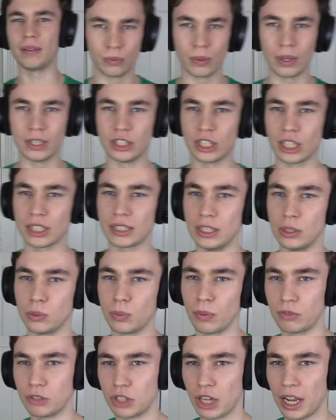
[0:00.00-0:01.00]
when Jesse is
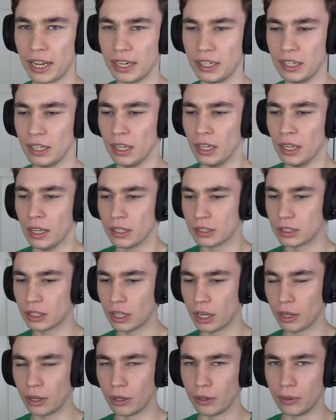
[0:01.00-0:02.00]
with Jane.
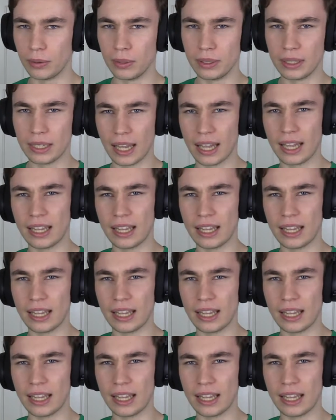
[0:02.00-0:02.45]
So yeah,